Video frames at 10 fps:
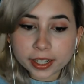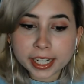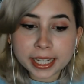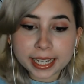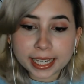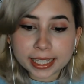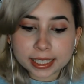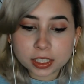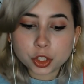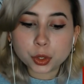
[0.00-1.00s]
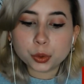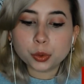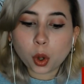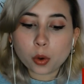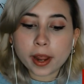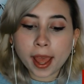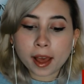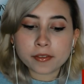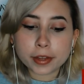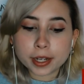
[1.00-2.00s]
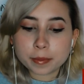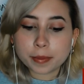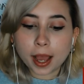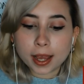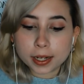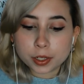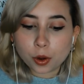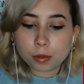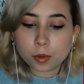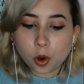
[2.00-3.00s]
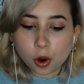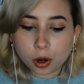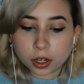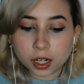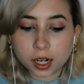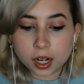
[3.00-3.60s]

Negan? You don't have anybody no more.